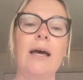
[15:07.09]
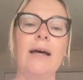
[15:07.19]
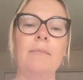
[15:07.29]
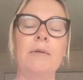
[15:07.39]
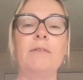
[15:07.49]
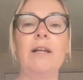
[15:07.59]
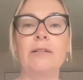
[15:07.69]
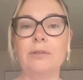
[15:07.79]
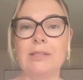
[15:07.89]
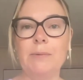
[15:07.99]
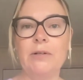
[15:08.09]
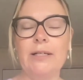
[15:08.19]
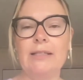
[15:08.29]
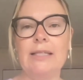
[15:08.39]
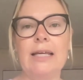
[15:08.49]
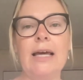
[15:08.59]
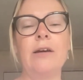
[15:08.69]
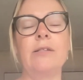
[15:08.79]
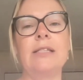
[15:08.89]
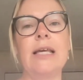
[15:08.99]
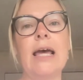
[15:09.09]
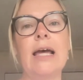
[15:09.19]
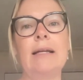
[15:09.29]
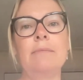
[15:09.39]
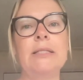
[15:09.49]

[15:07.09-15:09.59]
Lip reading: if you'd like to experience the AO scan,